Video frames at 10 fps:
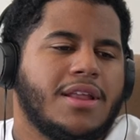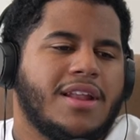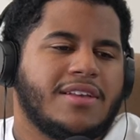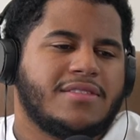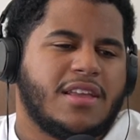
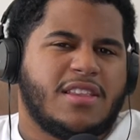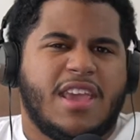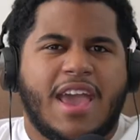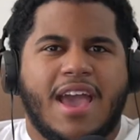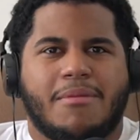And I said,
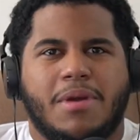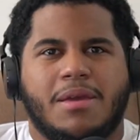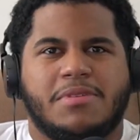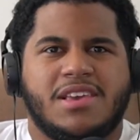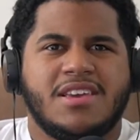yeah,
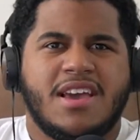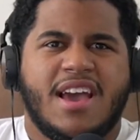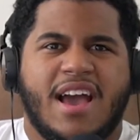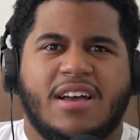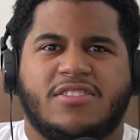baby,
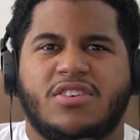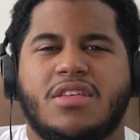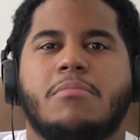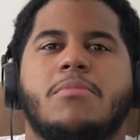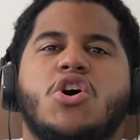to
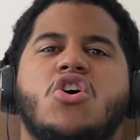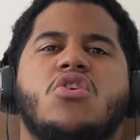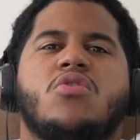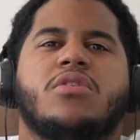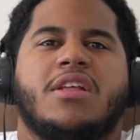the
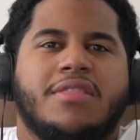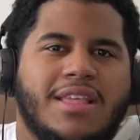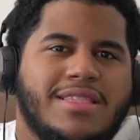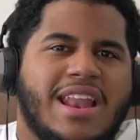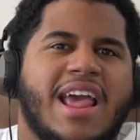moon. And
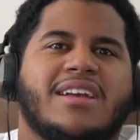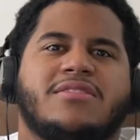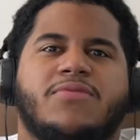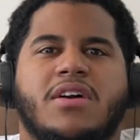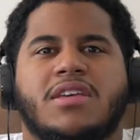then the
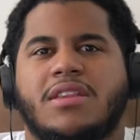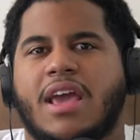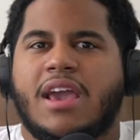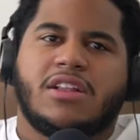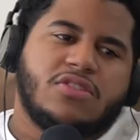next fucking
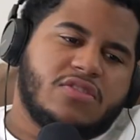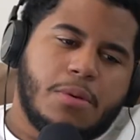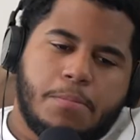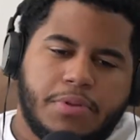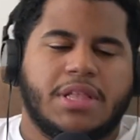day, it just
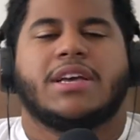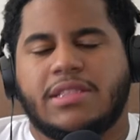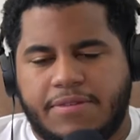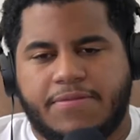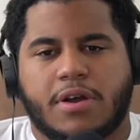
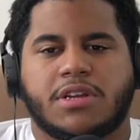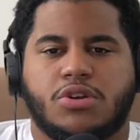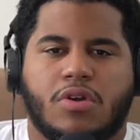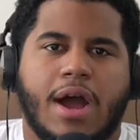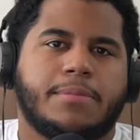completely fucking
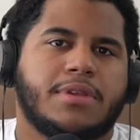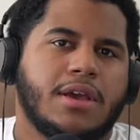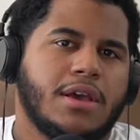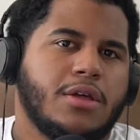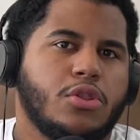dropped.
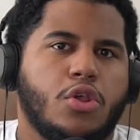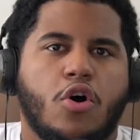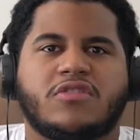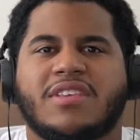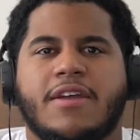
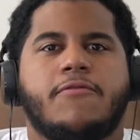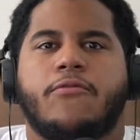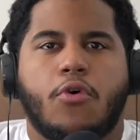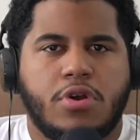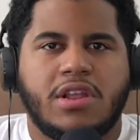Lost like
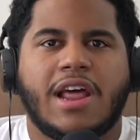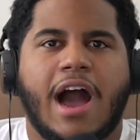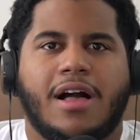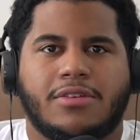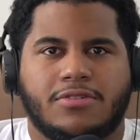
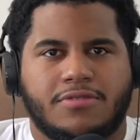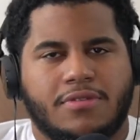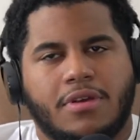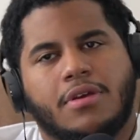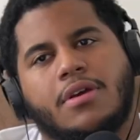$40.
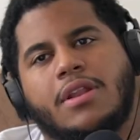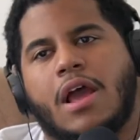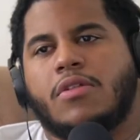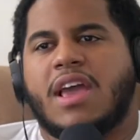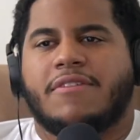
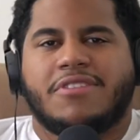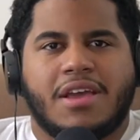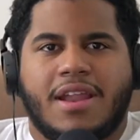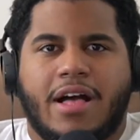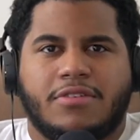Now I only have
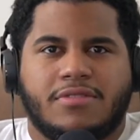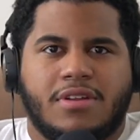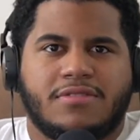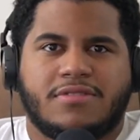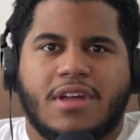$10 in
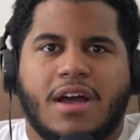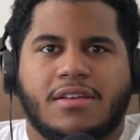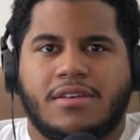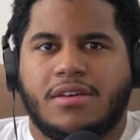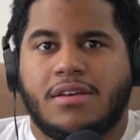the
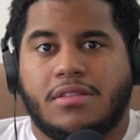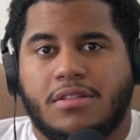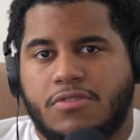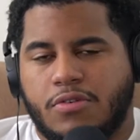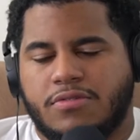stock.
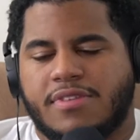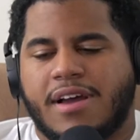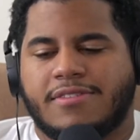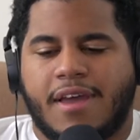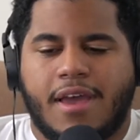2
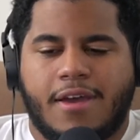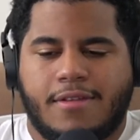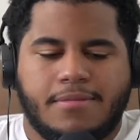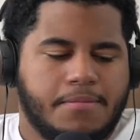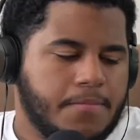stocks I
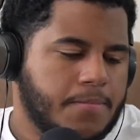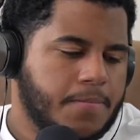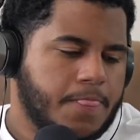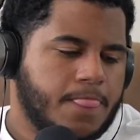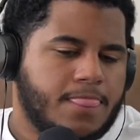had.
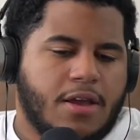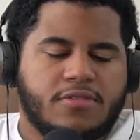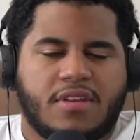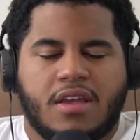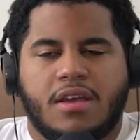And I
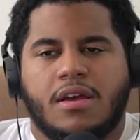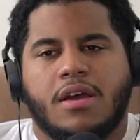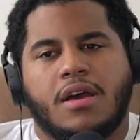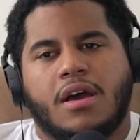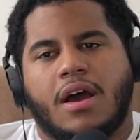was like,
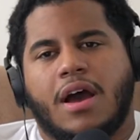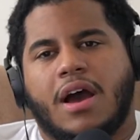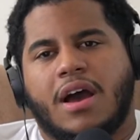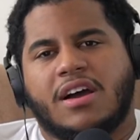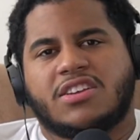
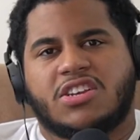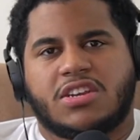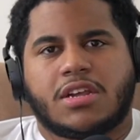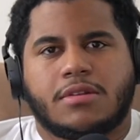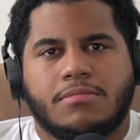
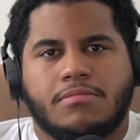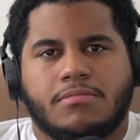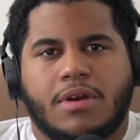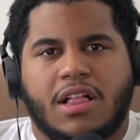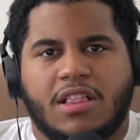shit,
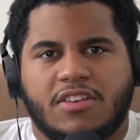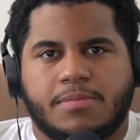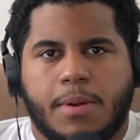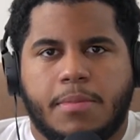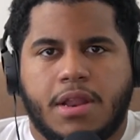I
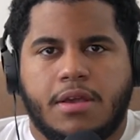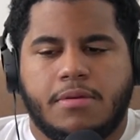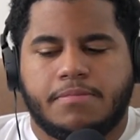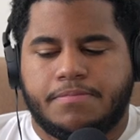lost my money.